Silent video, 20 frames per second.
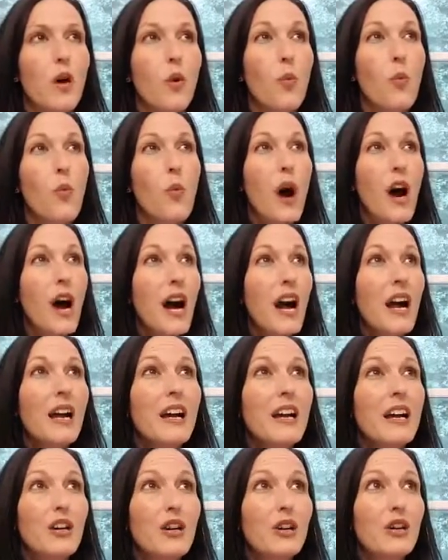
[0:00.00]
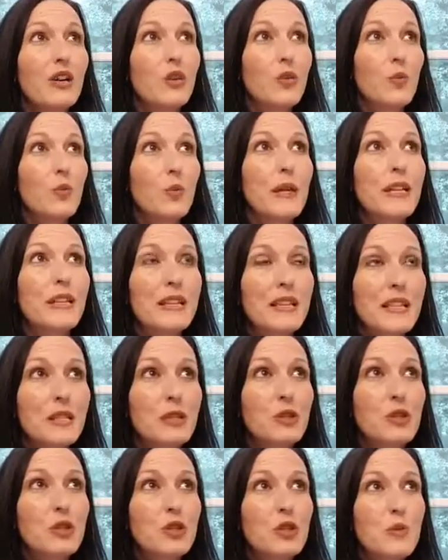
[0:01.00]
Why,
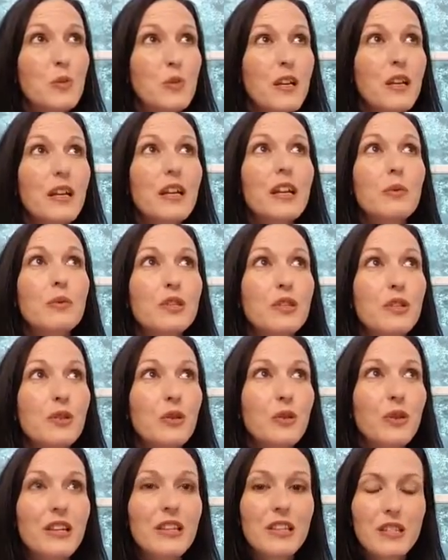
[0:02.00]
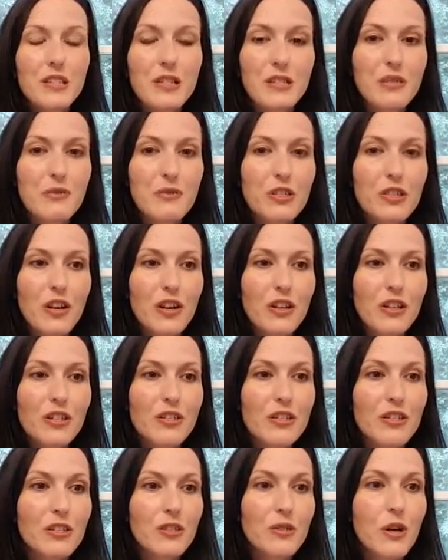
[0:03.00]
Corinthians, do you think, was it Corinthians he was talking
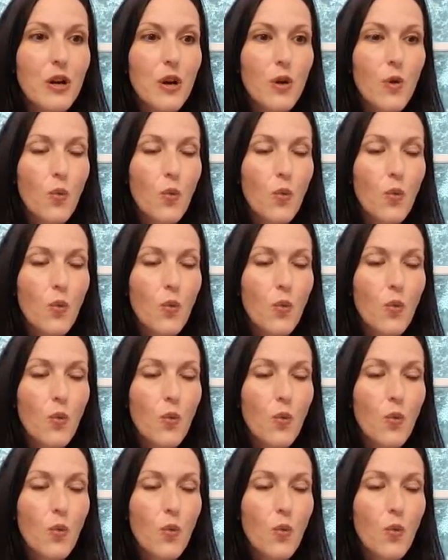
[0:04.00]
to?